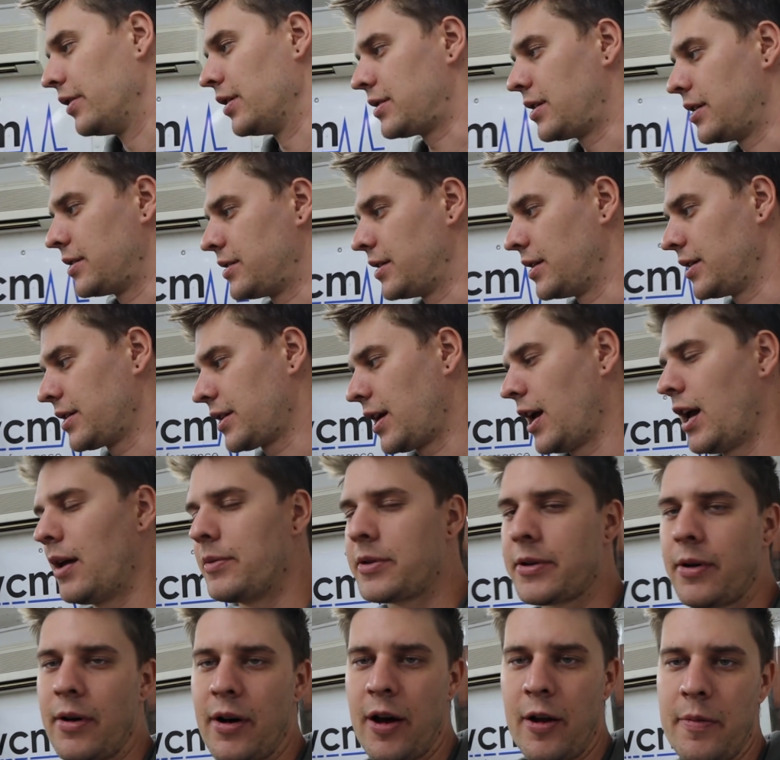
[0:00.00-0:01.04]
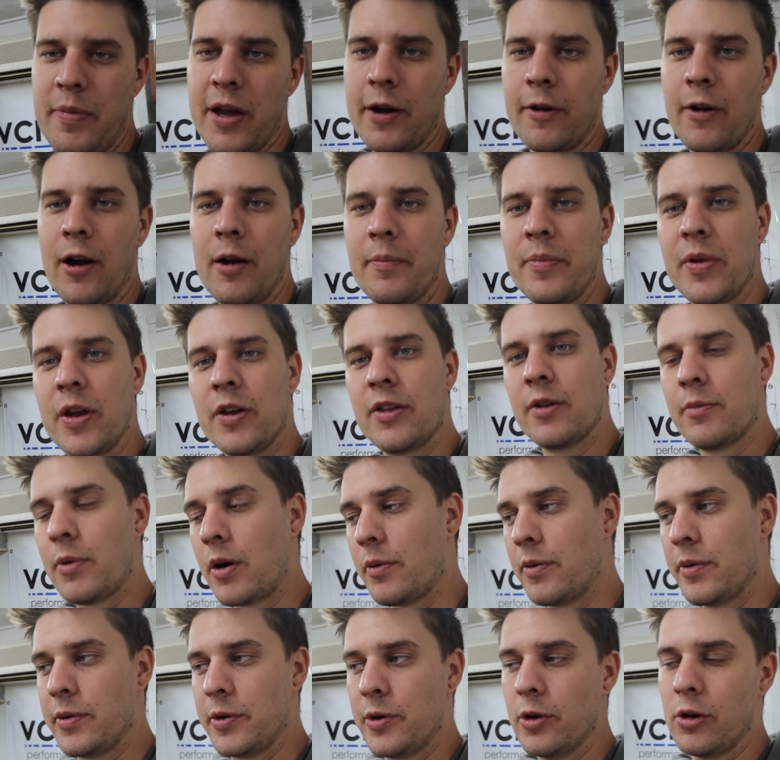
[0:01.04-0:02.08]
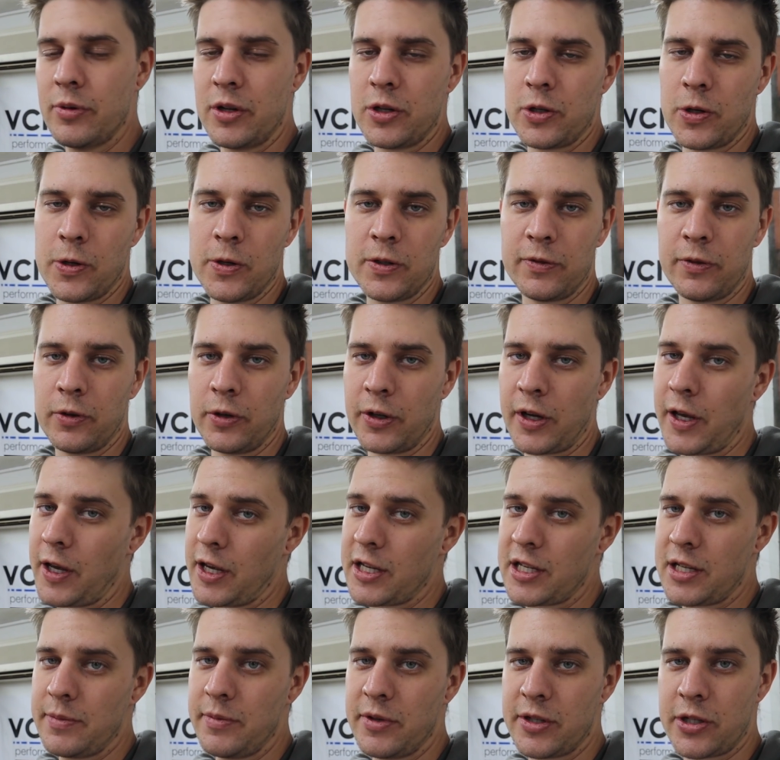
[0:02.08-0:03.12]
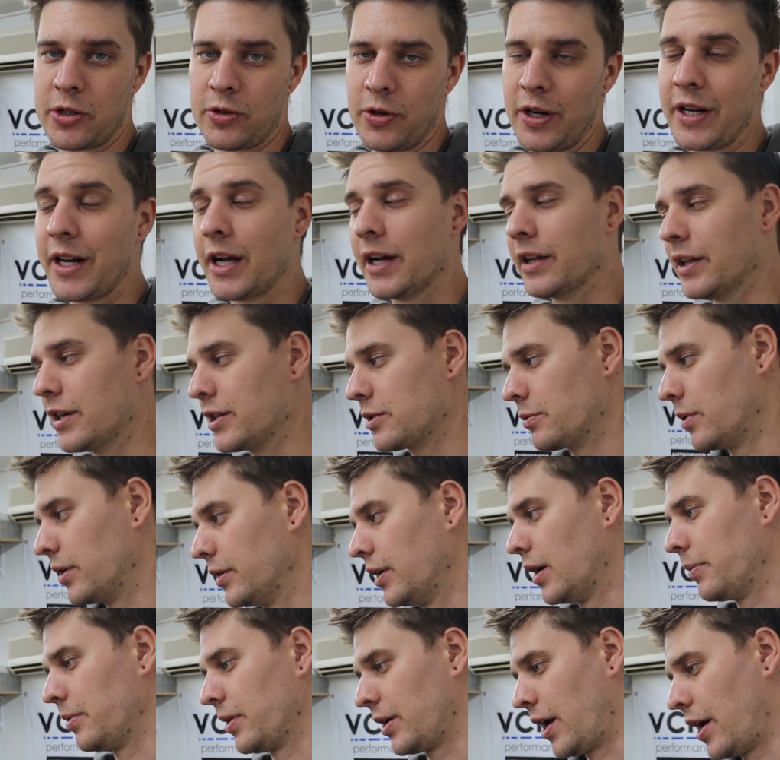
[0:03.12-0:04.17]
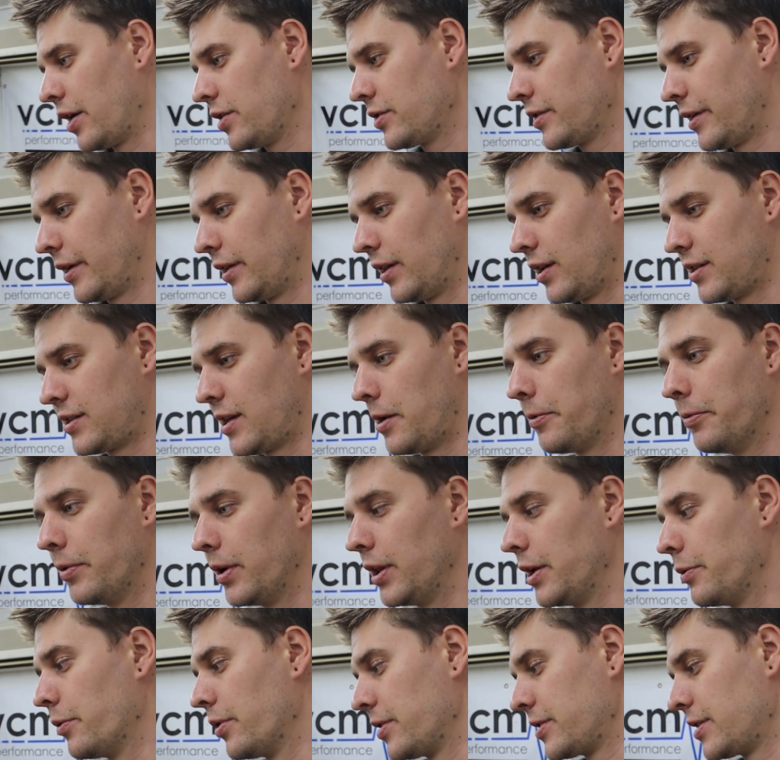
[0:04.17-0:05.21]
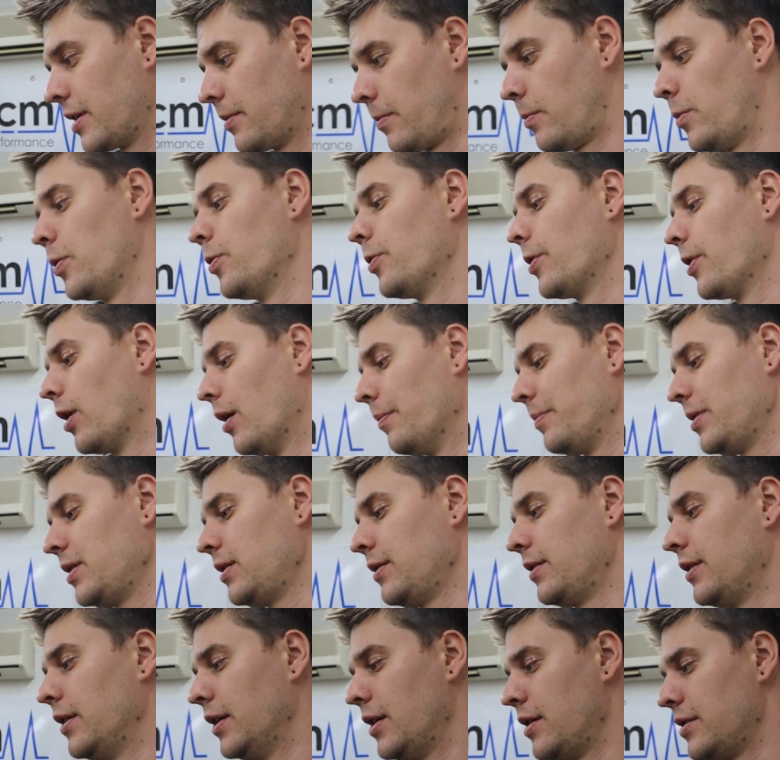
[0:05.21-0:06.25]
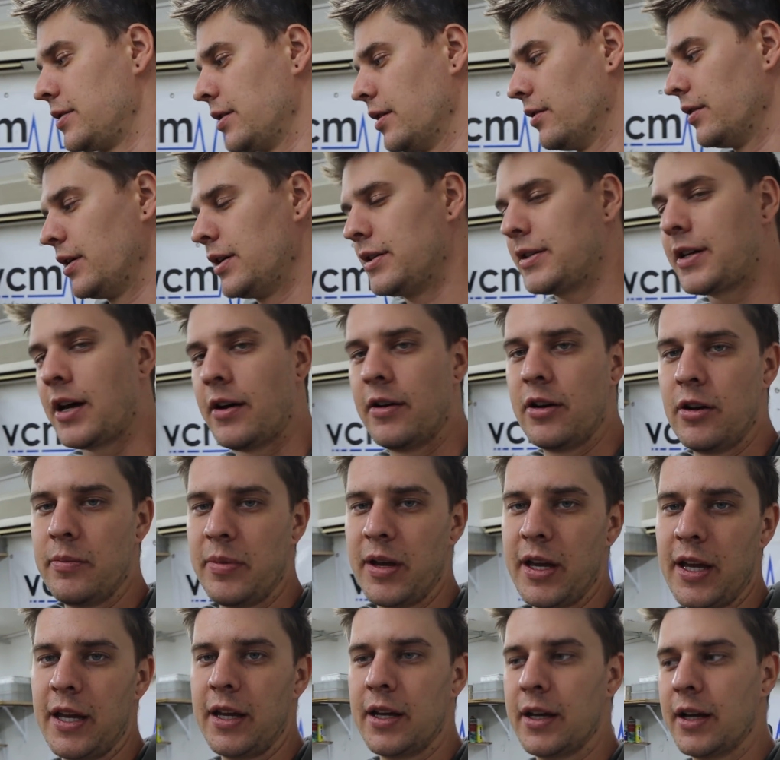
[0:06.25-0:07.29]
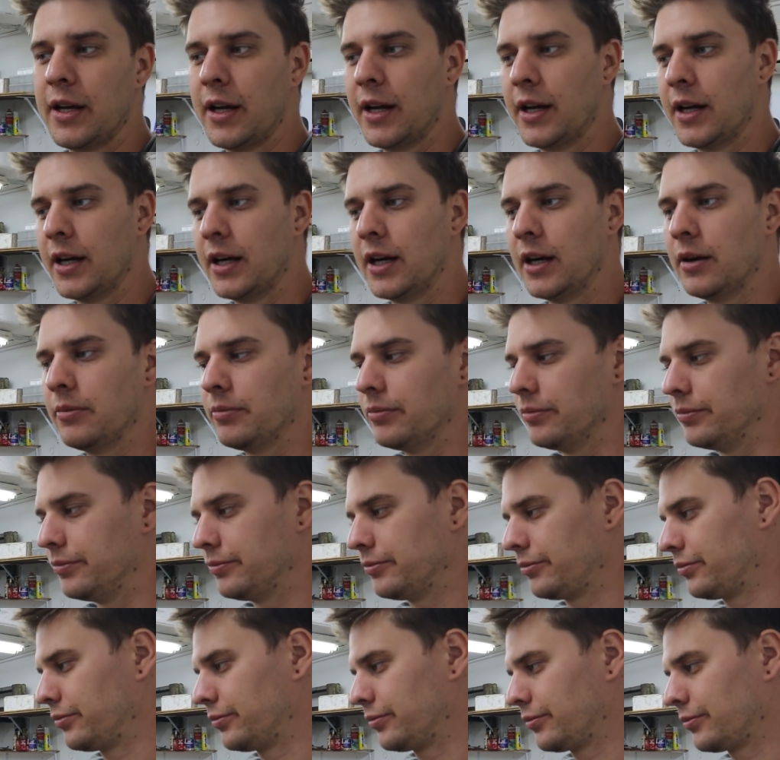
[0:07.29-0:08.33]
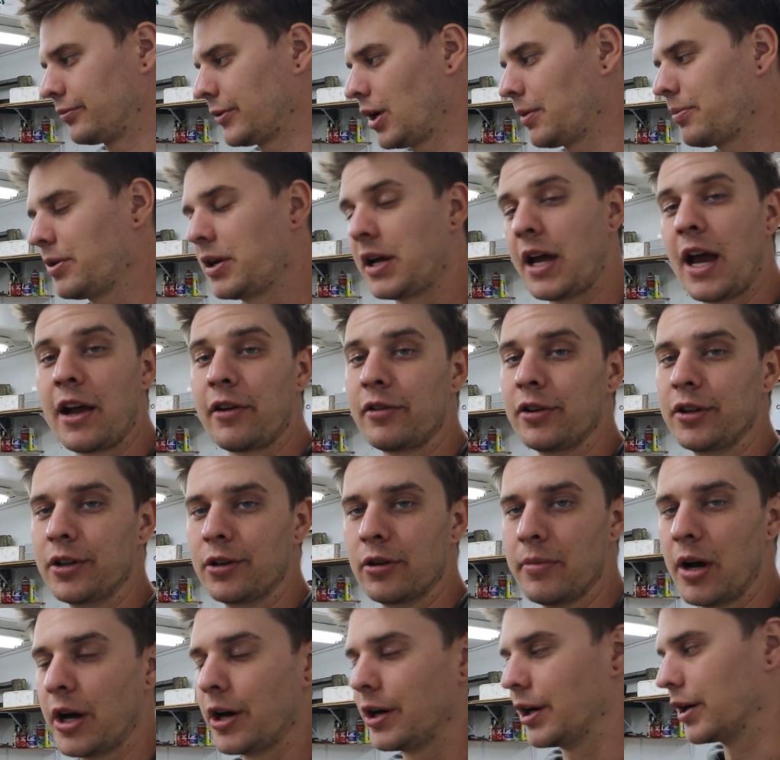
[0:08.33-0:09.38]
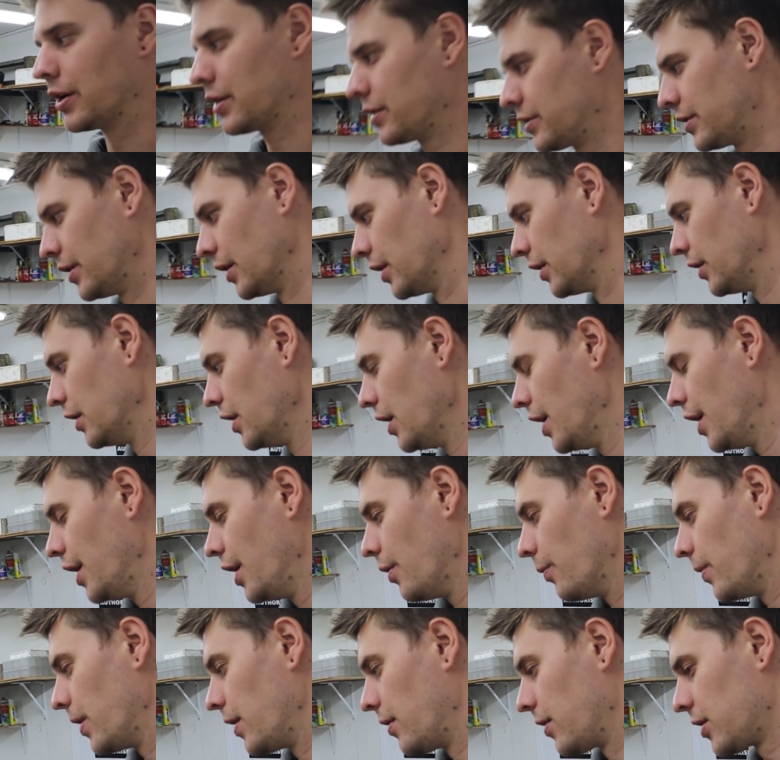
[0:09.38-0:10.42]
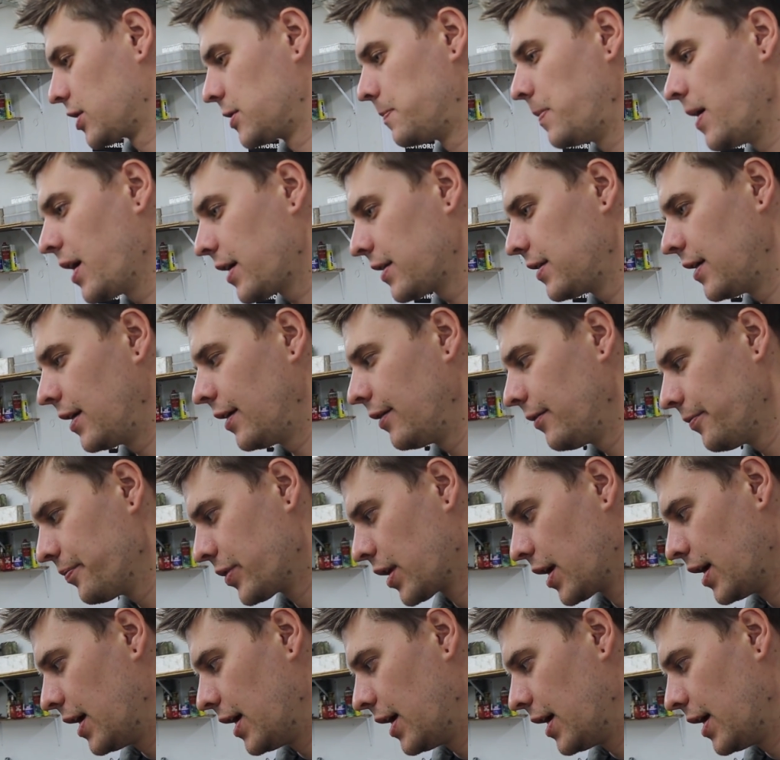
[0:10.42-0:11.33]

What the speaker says: This cam's quite a bit grumpier than what we would normally choose for a customer's street LS1 application, unless they really wanted something real grumpy. So it is going to be a pretty angry little motor. So we're expecting,